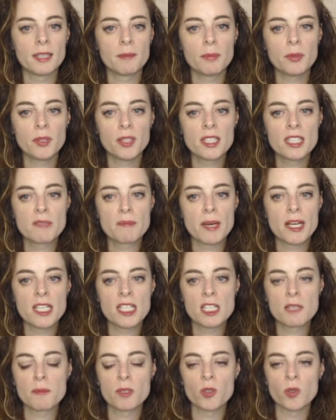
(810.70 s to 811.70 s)
I can put in
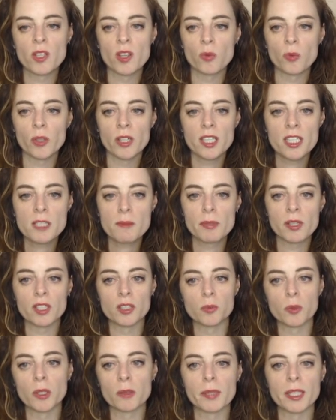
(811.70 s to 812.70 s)
spaces between the words
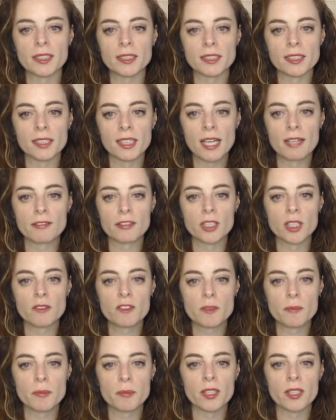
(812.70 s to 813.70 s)
because WordPress is
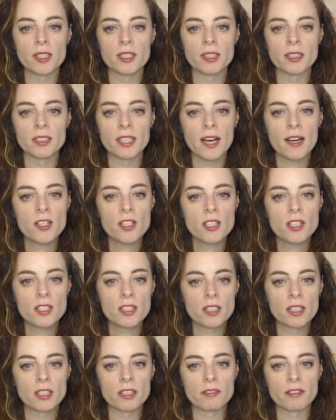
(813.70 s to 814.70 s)
clever enough to put in a
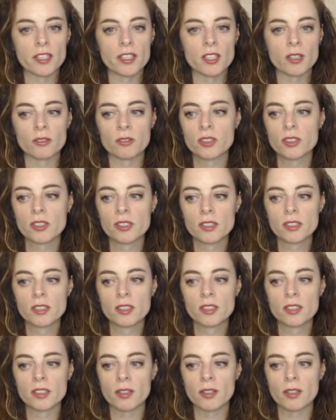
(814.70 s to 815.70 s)
dash if I don't.
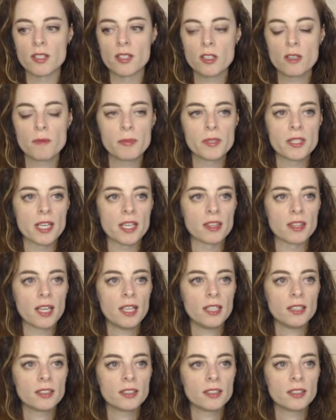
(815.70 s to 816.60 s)
So let's update